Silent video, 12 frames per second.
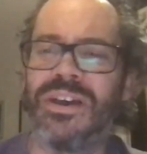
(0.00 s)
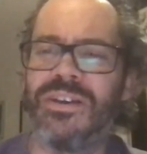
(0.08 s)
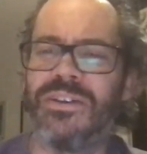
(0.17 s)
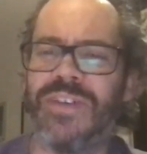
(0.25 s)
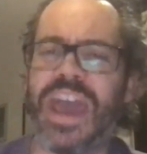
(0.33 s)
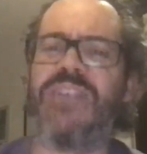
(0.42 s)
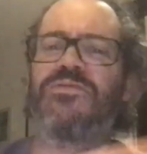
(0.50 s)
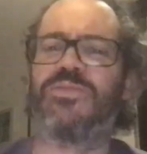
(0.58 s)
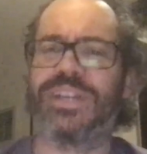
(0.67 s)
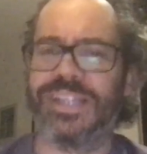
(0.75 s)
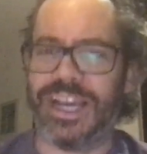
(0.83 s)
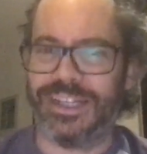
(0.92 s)
of
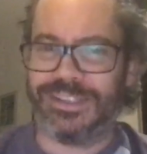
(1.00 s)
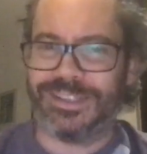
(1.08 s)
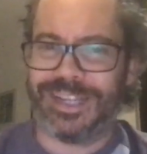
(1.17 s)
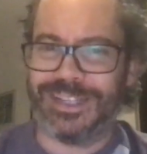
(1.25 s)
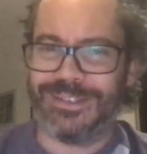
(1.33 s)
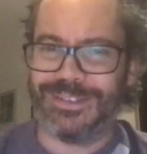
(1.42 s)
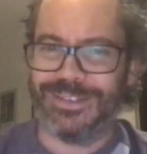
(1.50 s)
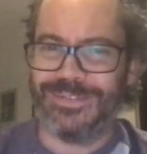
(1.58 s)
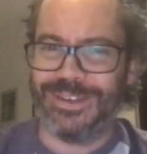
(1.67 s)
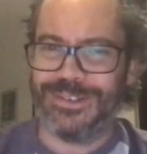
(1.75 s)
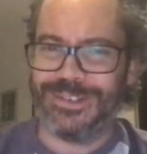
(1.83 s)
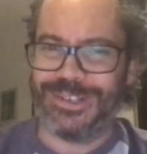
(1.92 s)
every data center in the
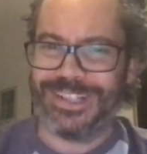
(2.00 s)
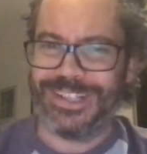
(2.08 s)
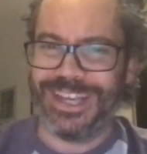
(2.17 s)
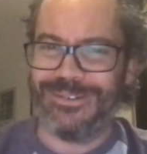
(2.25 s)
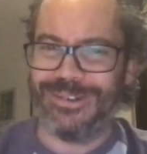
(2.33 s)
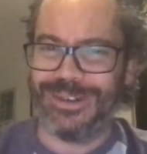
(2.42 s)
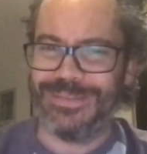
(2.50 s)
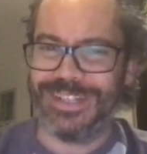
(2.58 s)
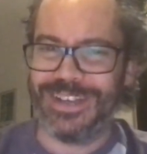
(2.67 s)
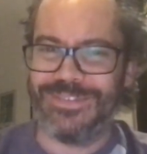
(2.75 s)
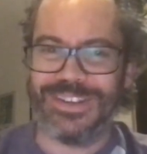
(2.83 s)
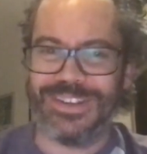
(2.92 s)
future. And they're all going to be
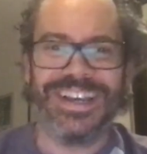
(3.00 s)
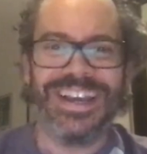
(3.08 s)
different.